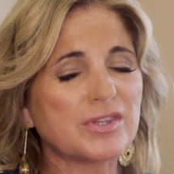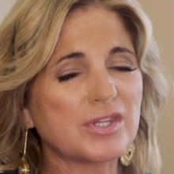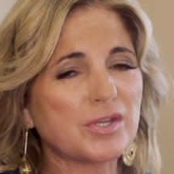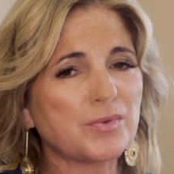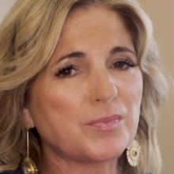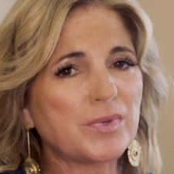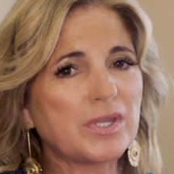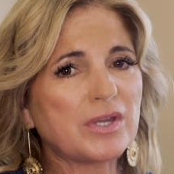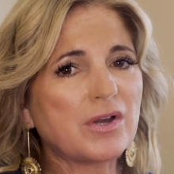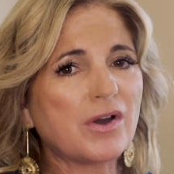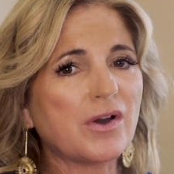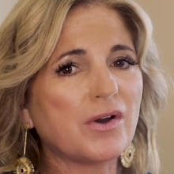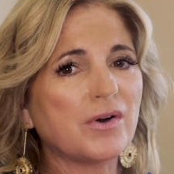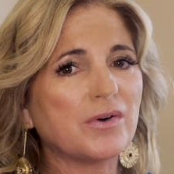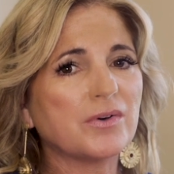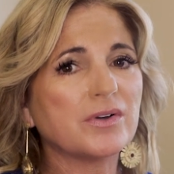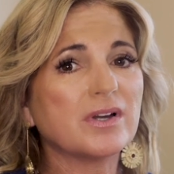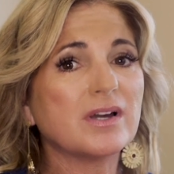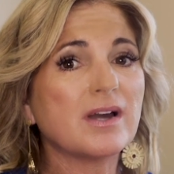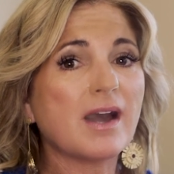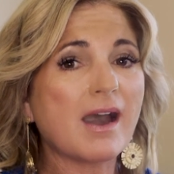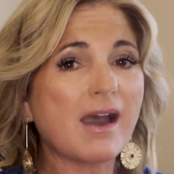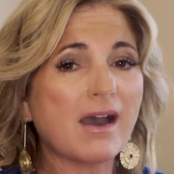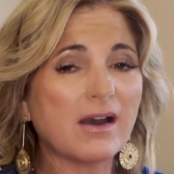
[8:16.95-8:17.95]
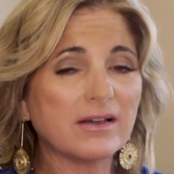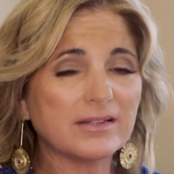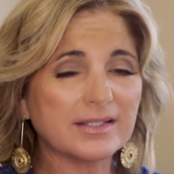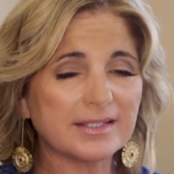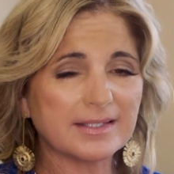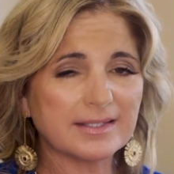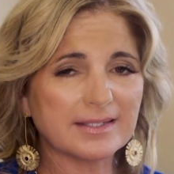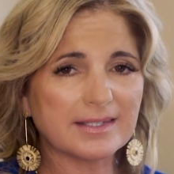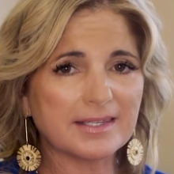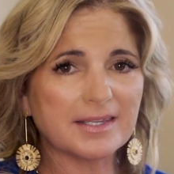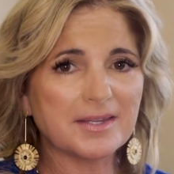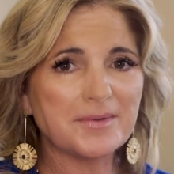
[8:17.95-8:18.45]
that we call
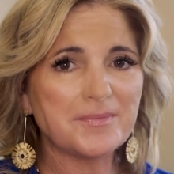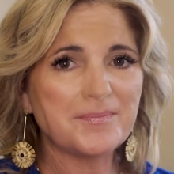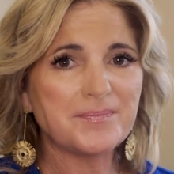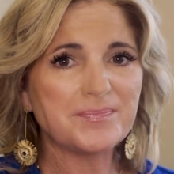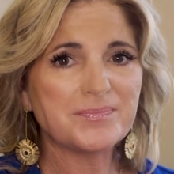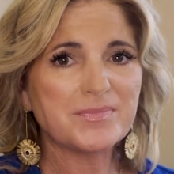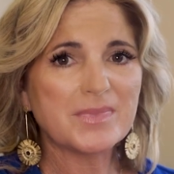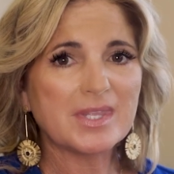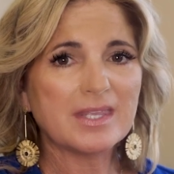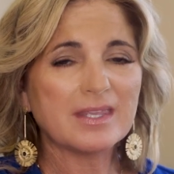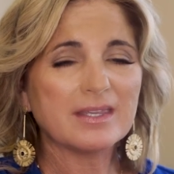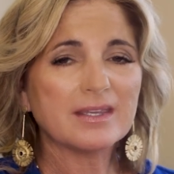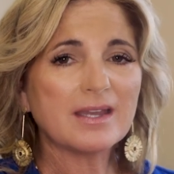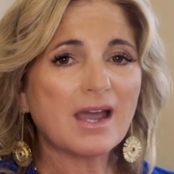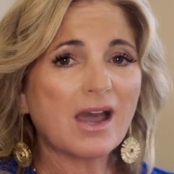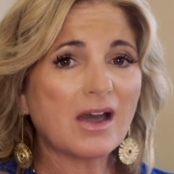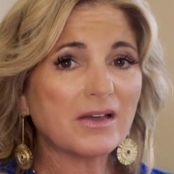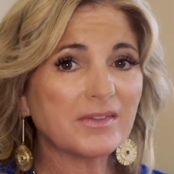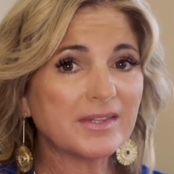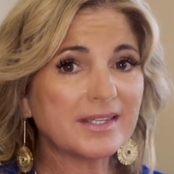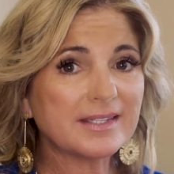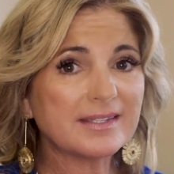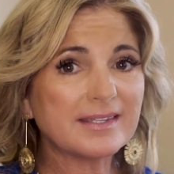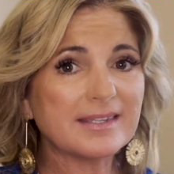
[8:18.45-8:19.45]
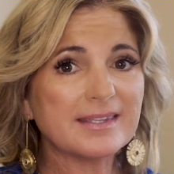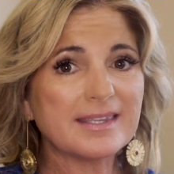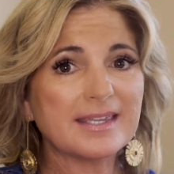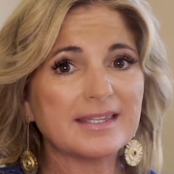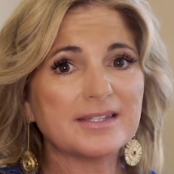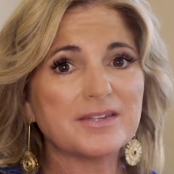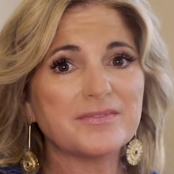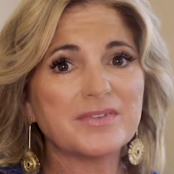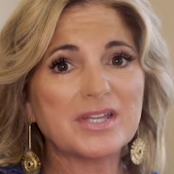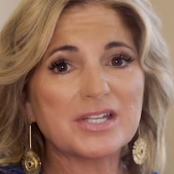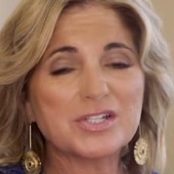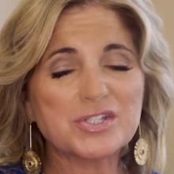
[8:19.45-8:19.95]
colic. Colic
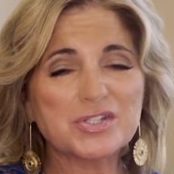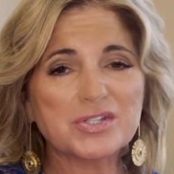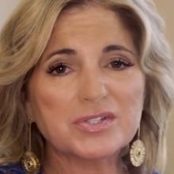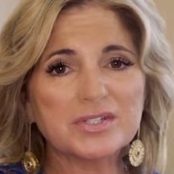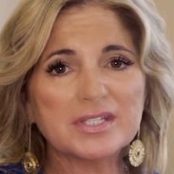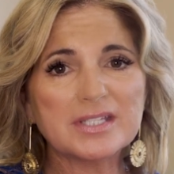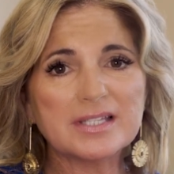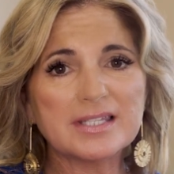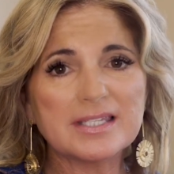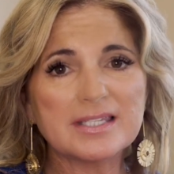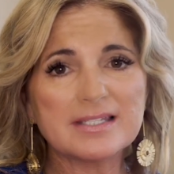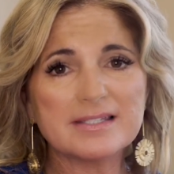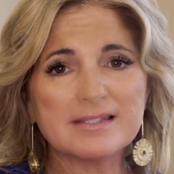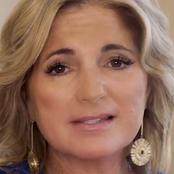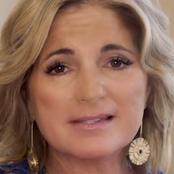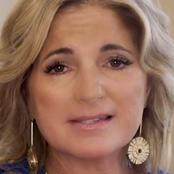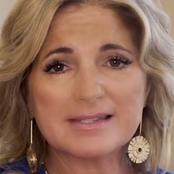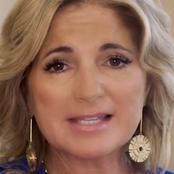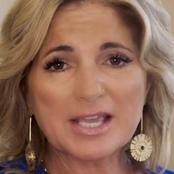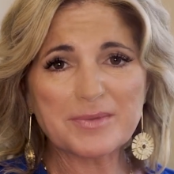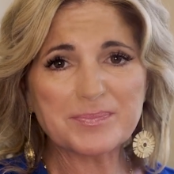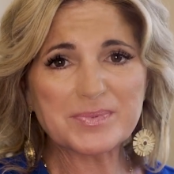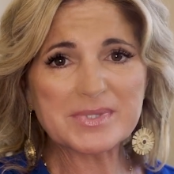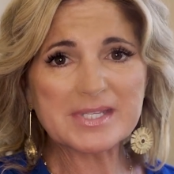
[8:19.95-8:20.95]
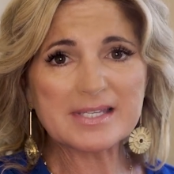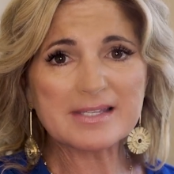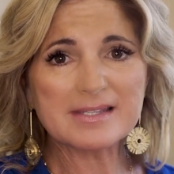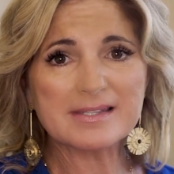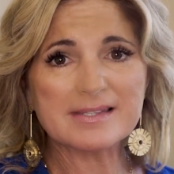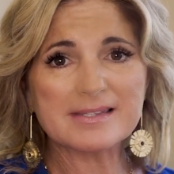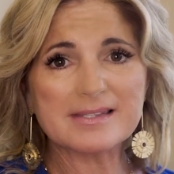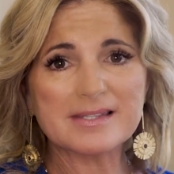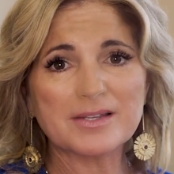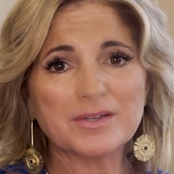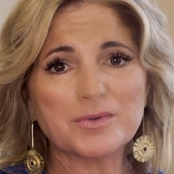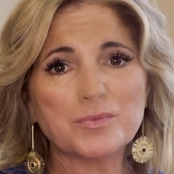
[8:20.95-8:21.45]
can eventually lead to
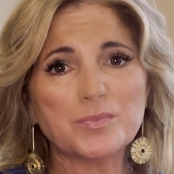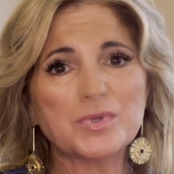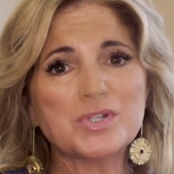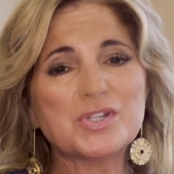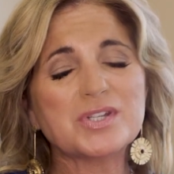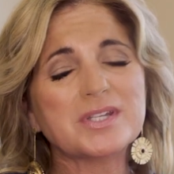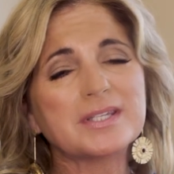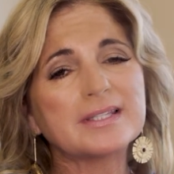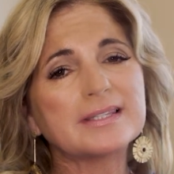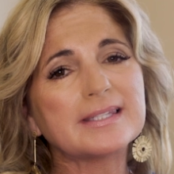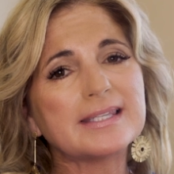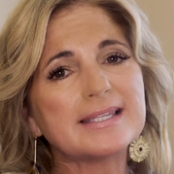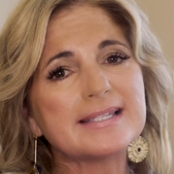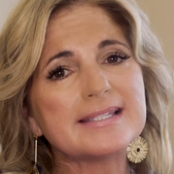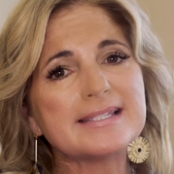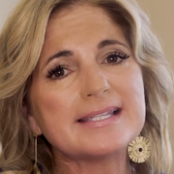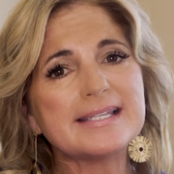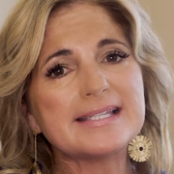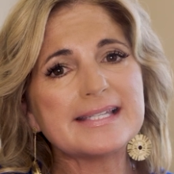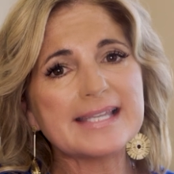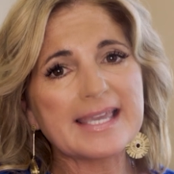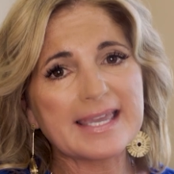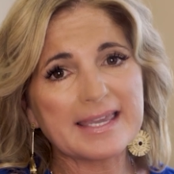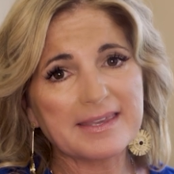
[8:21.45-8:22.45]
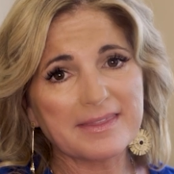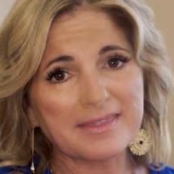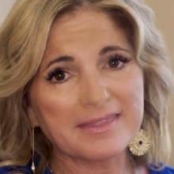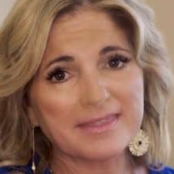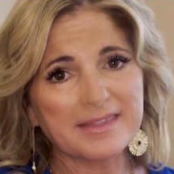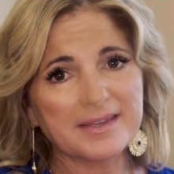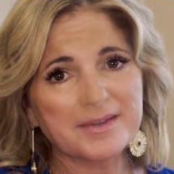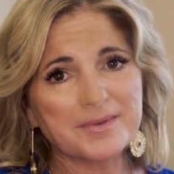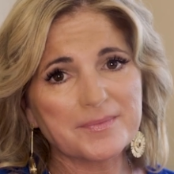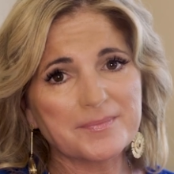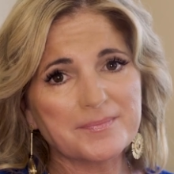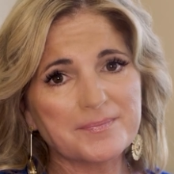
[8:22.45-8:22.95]
sepsis, which can lead to death.
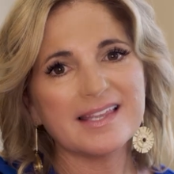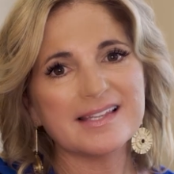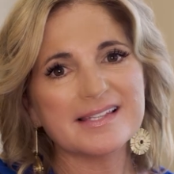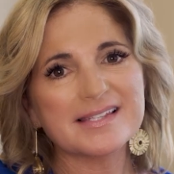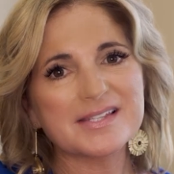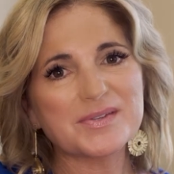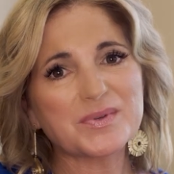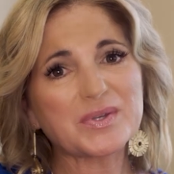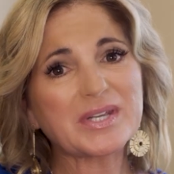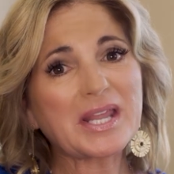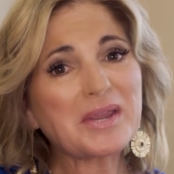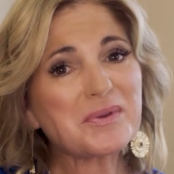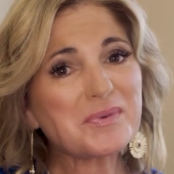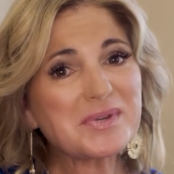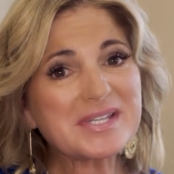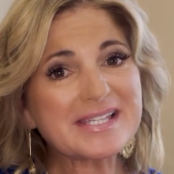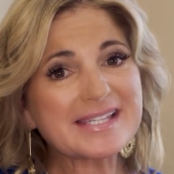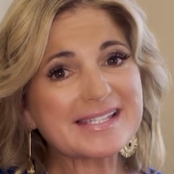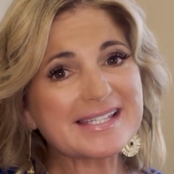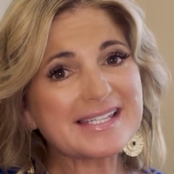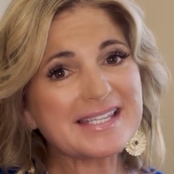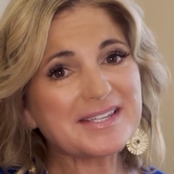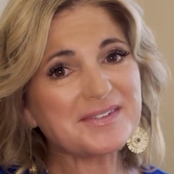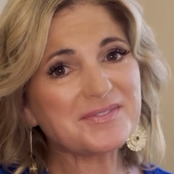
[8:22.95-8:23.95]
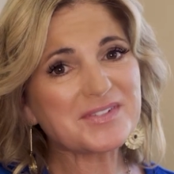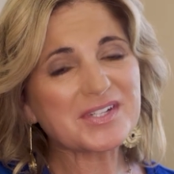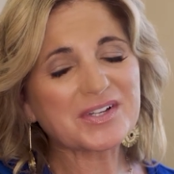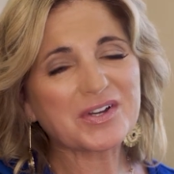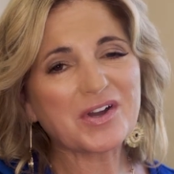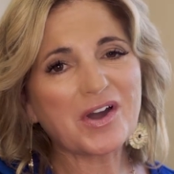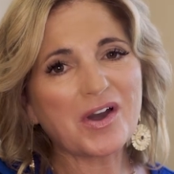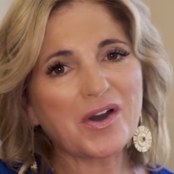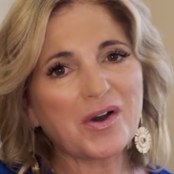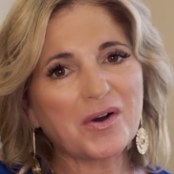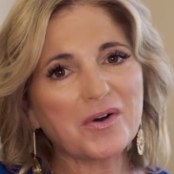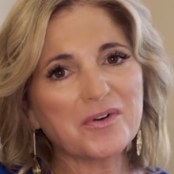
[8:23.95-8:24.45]
So when I received a
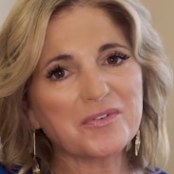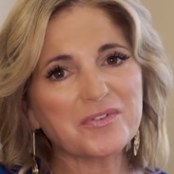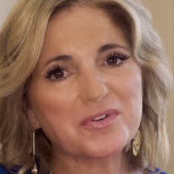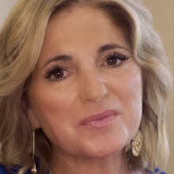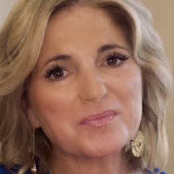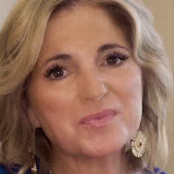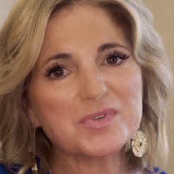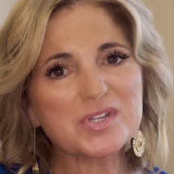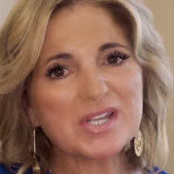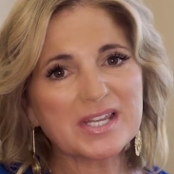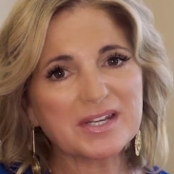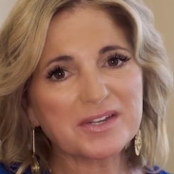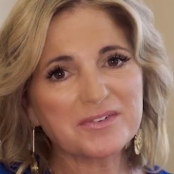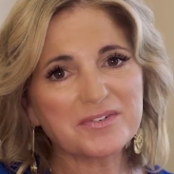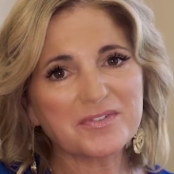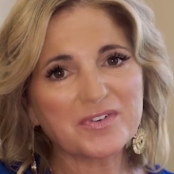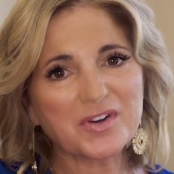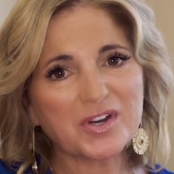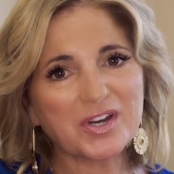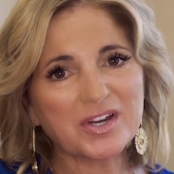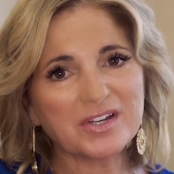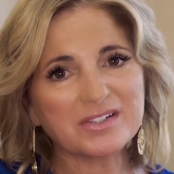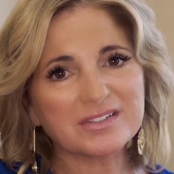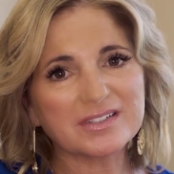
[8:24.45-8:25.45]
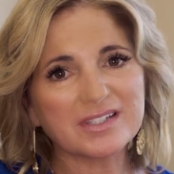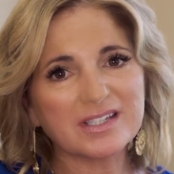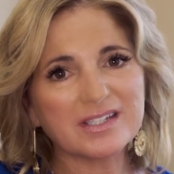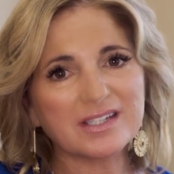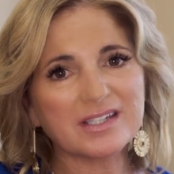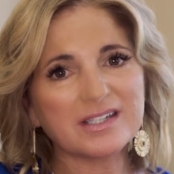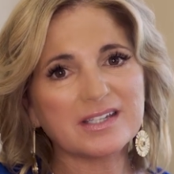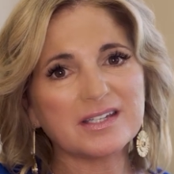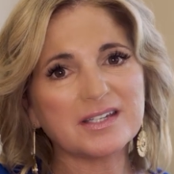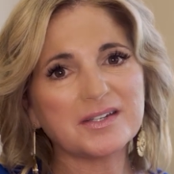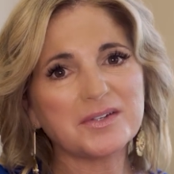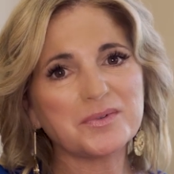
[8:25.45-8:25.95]
call from Jennifer
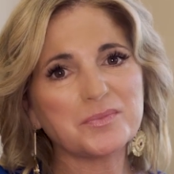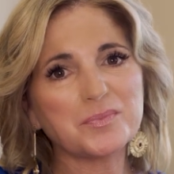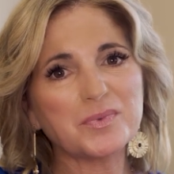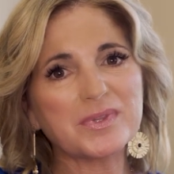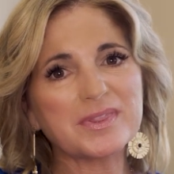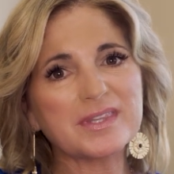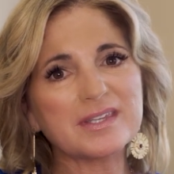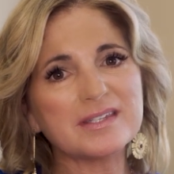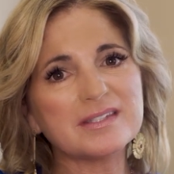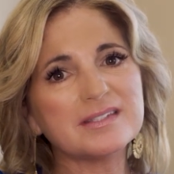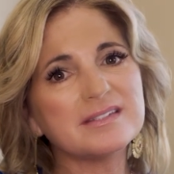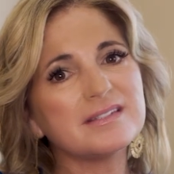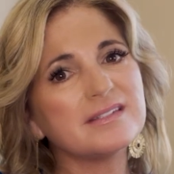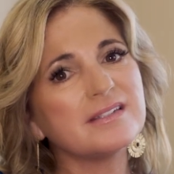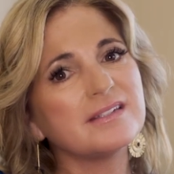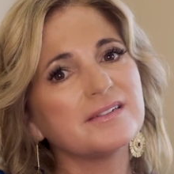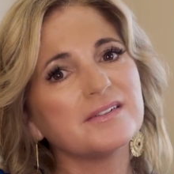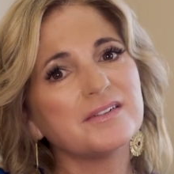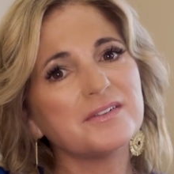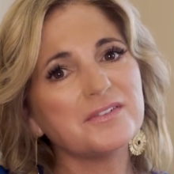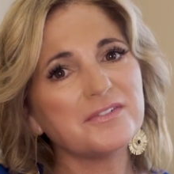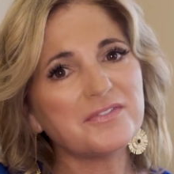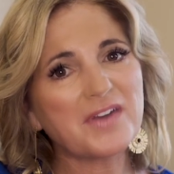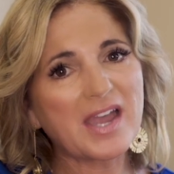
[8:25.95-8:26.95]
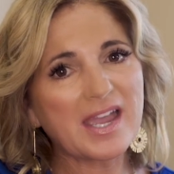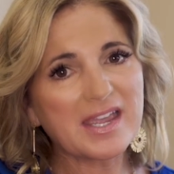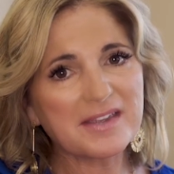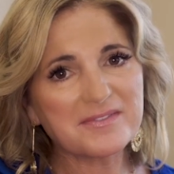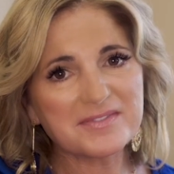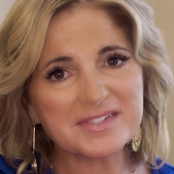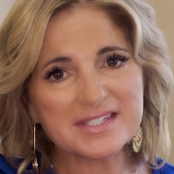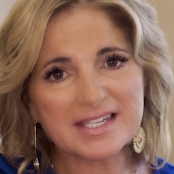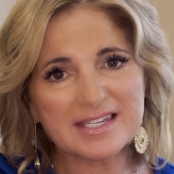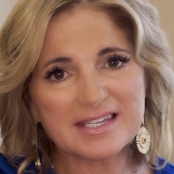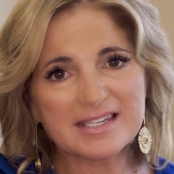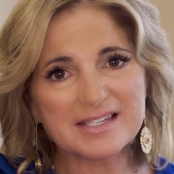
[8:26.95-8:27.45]
within
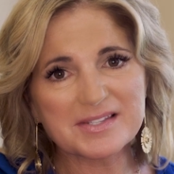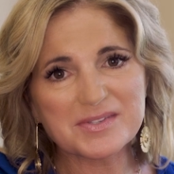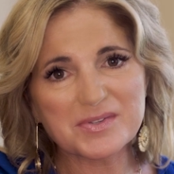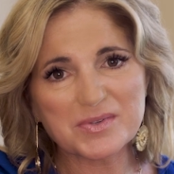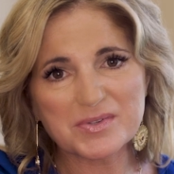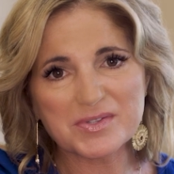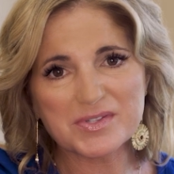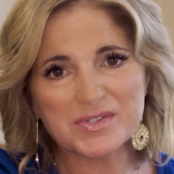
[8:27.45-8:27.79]
5 days or